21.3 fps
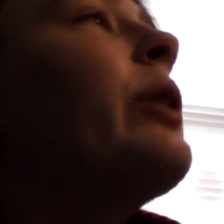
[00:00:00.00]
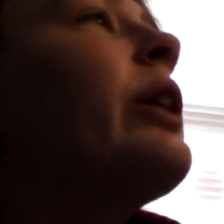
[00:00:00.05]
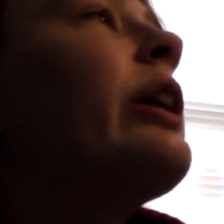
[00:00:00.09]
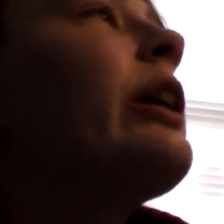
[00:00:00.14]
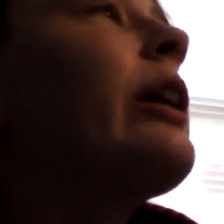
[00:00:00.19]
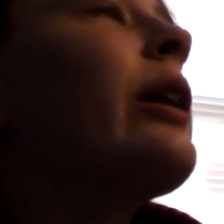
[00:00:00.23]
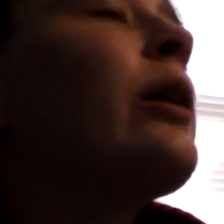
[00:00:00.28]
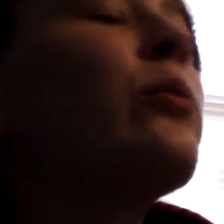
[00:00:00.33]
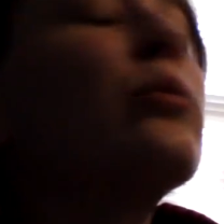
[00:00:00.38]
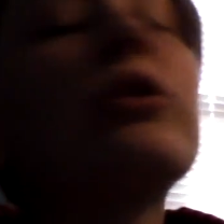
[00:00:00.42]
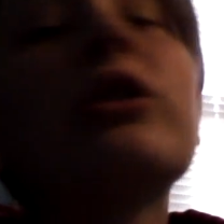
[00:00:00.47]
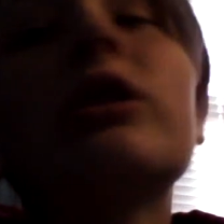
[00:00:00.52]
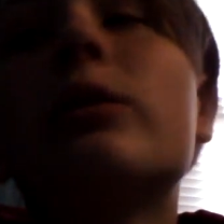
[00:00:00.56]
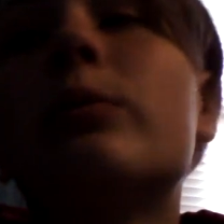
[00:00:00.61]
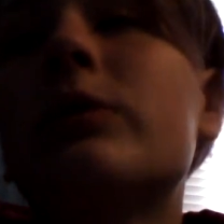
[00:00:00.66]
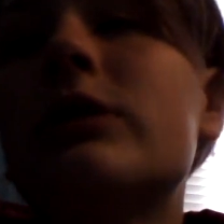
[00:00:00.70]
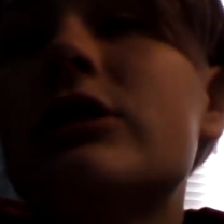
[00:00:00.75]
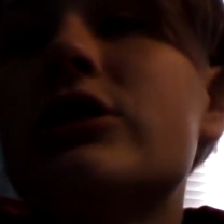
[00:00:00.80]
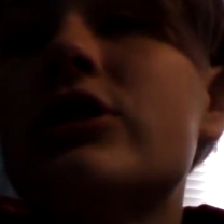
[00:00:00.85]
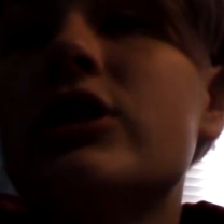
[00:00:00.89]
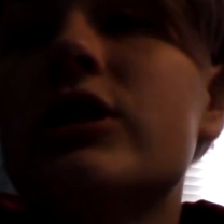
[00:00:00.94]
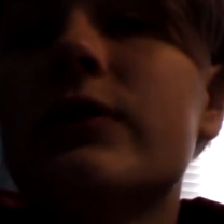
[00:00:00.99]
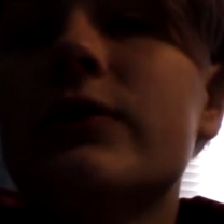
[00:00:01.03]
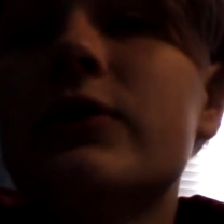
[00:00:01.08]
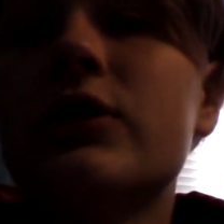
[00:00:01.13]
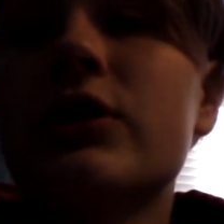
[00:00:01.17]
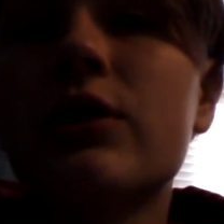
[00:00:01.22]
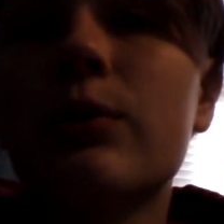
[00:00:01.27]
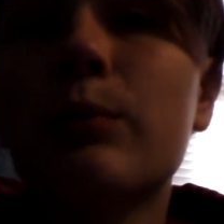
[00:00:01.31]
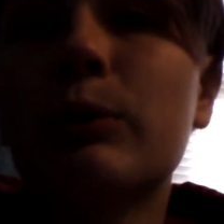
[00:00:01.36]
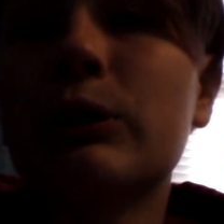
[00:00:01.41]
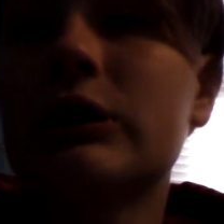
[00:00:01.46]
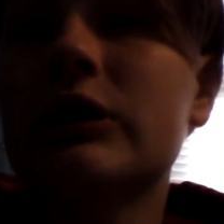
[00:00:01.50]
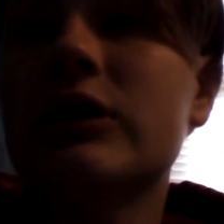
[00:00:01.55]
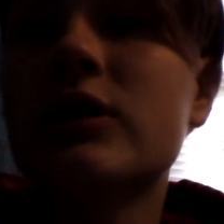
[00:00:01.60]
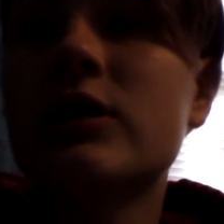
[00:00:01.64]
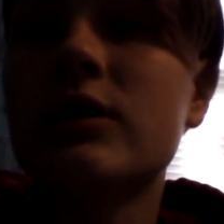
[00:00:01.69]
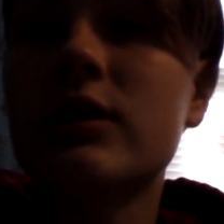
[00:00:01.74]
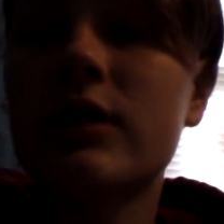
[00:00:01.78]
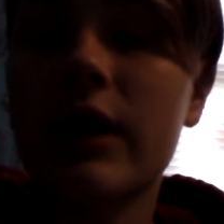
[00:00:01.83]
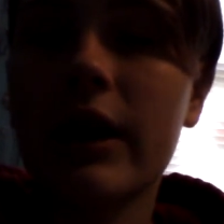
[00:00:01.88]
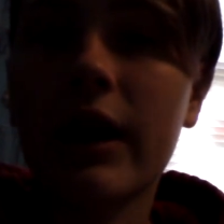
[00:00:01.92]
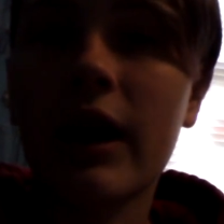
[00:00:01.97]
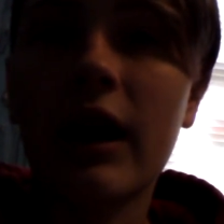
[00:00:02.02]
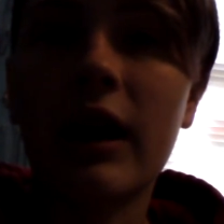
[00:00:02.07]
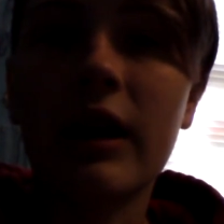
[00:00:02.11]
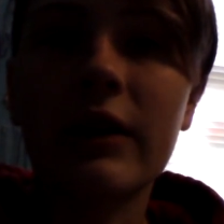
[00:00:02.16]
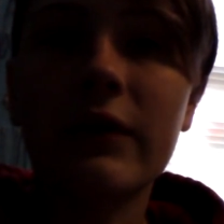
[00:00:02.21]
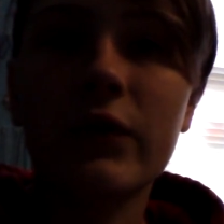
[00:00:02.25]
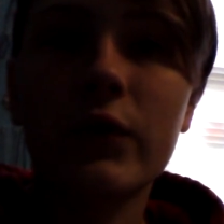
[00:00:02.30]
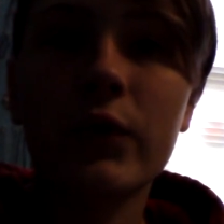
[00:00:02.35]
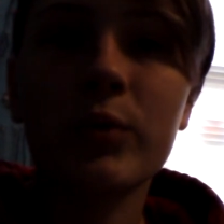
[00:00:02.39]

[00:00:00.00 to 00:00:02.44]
but I'm really appreciative to the person that got it